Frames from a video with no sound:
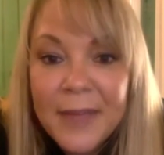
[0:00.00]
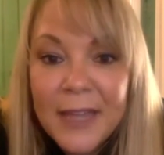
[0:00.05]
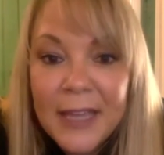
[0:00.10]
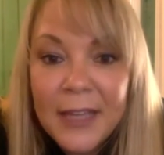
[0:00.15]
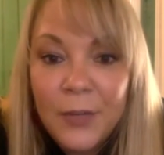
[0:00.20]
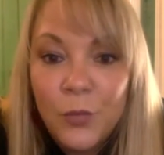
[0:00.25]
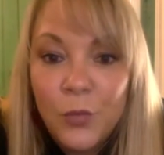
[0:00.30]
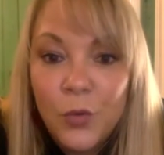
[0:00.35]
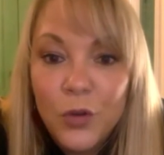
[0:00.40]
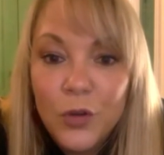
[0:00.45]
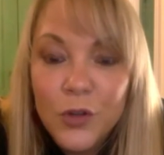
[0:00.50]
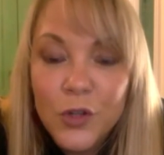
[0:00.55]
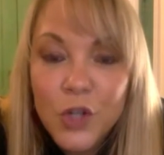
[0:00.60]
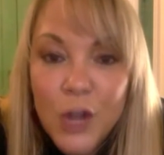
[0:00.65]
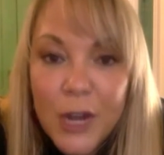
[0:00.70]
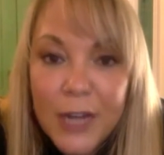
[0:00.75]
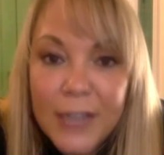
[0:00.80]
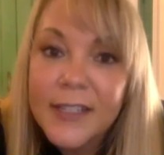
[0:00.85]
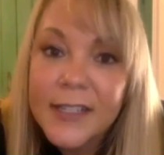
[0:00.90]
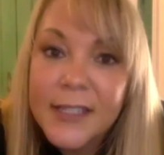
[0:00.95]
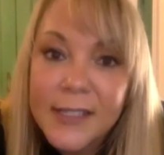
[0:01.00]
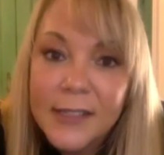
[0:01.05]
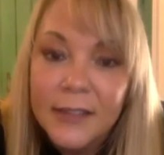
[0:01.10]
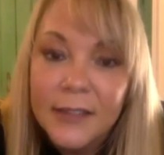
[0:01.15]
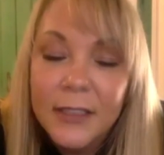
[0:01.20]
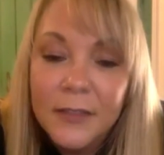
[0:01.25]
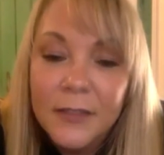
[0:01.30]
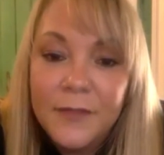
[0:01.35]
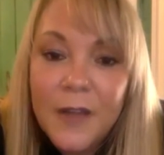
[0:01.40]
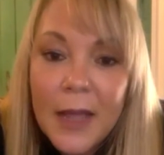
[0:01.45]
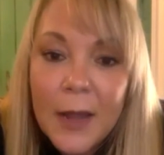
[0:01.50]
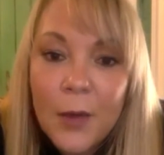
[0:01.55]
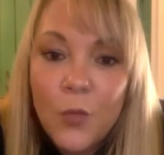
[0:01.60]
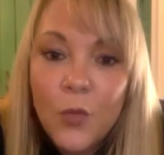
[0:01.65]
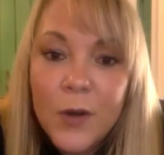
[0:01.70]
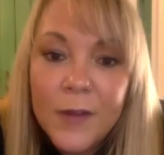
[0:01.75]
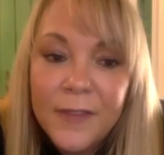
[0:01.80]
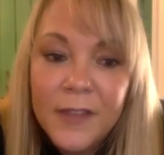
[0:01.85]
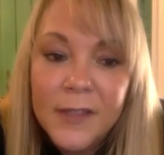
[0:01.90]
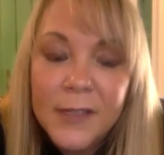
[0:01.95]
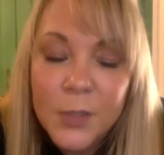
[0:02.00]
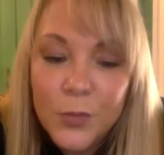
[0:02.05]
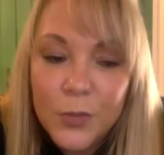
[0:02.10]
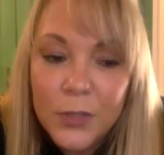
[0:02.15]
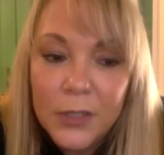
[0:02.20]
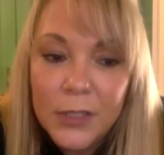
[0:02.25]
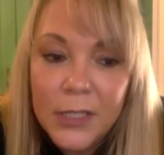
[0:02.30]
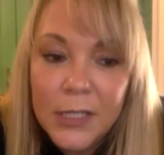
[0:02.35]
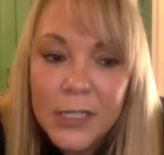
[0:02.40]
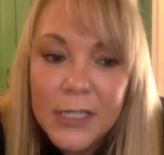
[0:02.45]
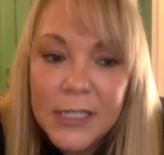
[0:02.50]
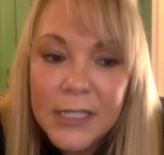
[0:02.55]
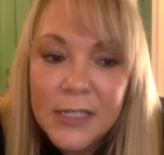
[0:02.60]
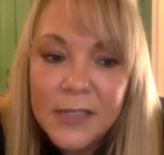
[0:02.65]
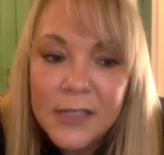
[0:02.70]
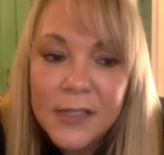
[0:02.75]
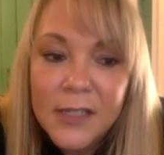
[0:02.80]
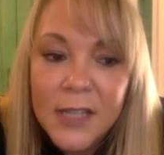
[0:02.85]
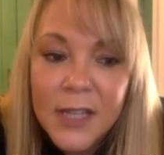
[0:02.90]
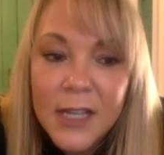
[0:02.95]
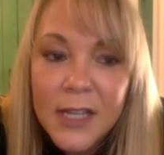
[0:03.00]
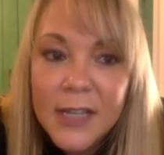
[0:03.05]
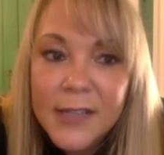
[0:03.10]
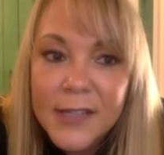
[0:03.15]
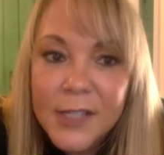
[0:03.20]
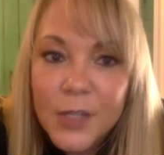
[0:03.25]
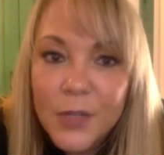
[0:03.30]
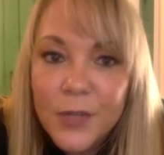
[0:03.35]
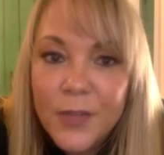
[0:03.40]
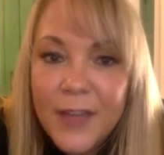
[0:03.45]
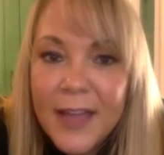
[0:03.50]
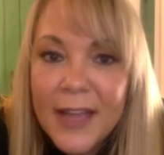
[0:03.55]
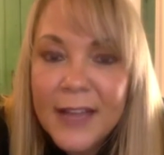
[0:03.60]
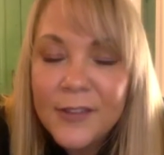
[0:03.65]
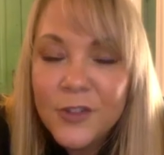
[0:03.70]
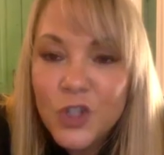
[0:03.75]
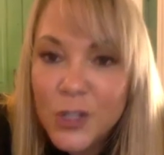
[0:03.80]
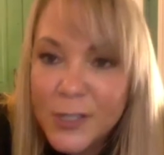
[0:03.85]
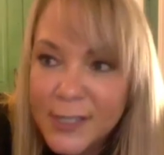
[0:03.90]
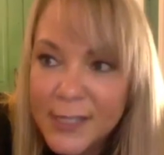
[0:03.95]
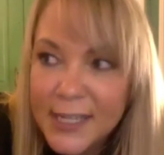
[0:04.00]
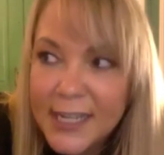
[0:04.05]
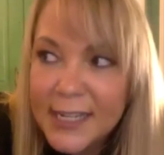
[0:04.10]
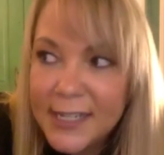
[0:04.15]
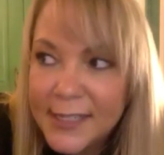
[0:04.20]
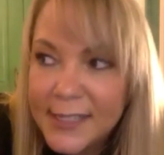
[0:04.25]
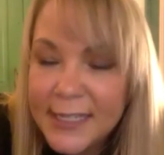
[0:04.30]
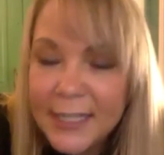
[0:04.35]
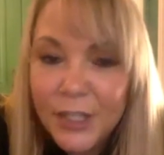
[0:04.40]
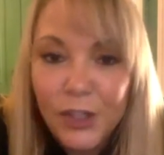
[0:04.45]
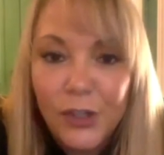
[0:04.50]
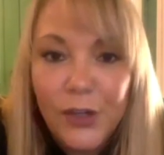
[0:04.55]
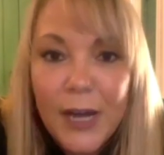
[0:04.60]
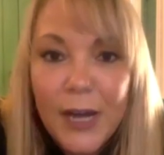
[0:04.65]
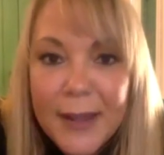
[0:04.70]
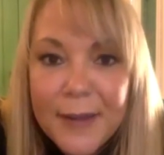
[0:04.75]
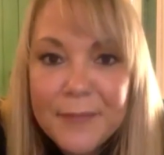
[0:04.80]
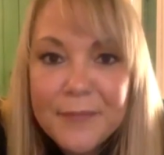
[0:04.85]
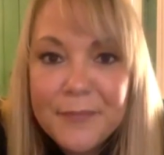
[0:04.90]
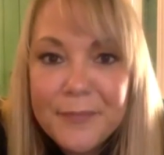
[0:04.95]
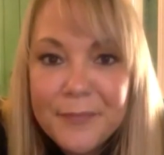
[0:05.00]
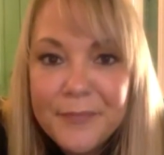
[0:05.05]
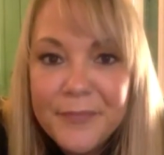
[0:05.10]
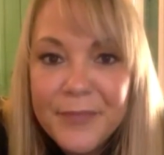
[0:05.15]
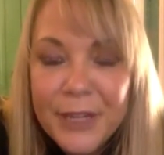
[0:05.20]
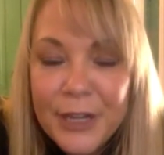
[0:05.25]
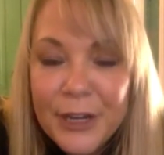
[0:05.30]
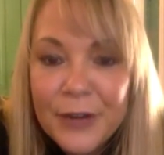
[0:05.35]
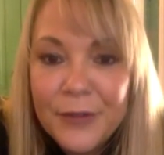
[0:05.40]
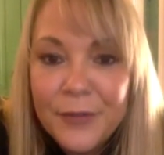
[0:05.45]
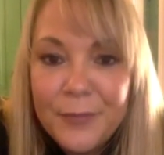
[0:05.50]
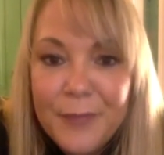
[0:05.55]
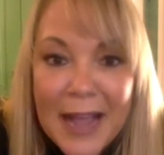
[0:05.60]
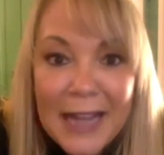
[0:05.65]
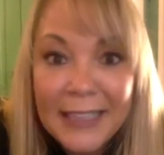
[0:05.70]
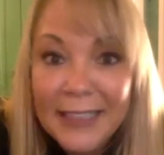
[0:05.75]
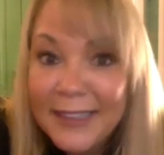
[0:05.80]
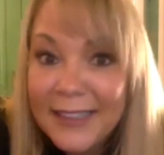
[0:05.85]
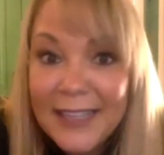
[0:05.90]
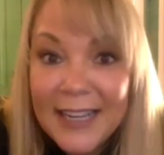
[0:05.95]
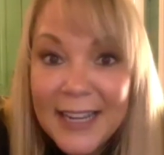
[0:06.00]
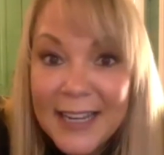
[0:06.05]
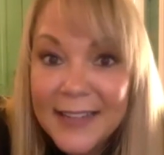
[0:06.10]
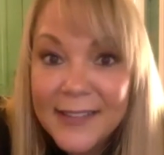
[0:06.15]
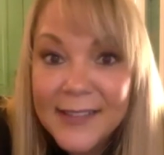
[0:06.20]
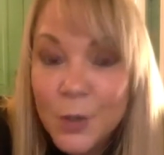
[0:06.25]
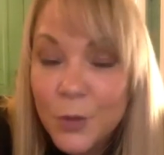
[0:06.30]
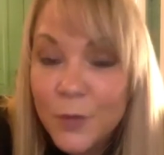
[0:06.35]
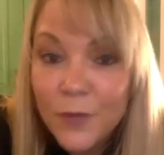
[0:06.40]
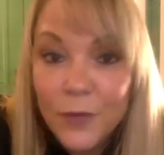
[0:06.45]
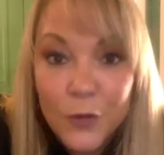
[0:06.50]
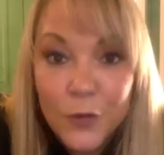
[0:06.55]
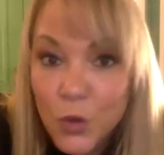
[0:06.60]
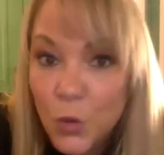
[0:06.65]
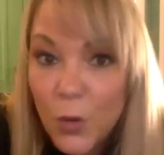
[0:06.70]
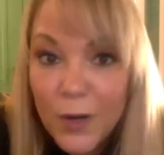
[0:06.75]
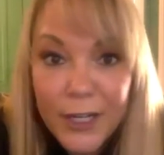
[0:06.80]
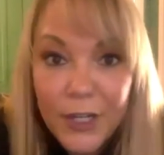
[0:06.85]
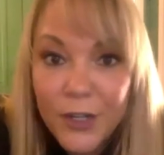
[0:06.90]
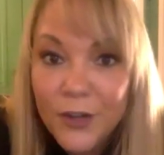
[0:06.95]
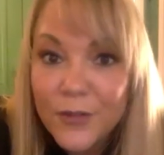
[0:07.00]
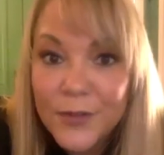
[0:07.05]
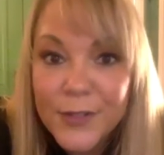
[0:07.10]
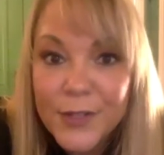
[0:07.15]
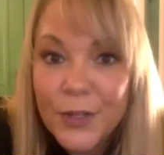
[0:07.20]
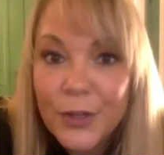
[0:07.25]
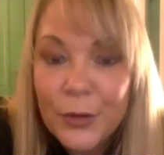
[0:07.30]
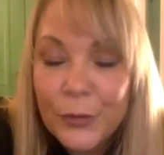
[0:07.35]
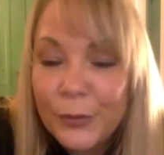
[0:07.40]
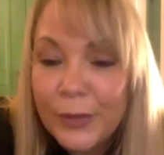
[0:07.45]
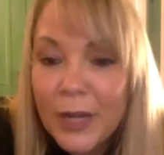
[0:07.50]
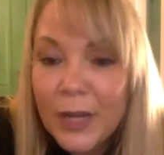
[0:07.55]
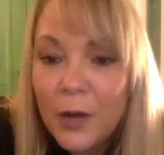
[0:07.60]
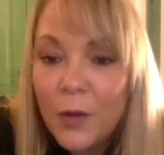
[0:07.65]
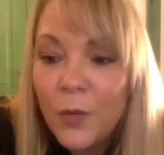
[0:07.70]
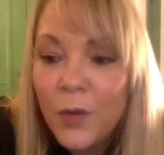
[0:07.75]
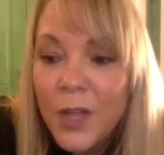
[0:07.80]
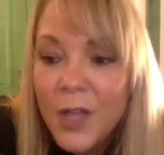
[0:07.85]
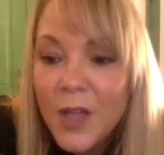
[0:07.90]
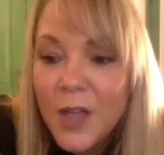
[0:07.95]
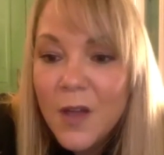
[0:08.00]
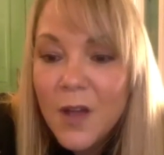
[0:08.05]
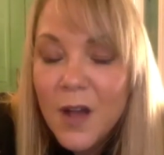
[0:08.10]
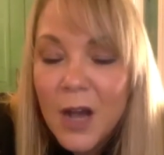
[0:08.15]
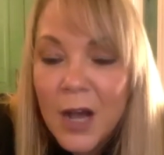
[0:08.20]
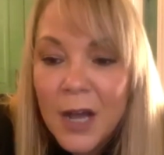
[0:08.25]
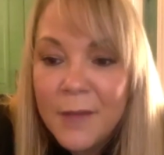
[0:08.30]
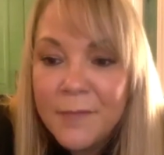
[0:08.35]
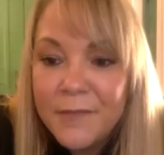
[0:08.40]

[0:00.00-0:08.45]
um, and we're trying to solidify what this really is so that just like CRMs, you know, back in the days over 20 years ago now,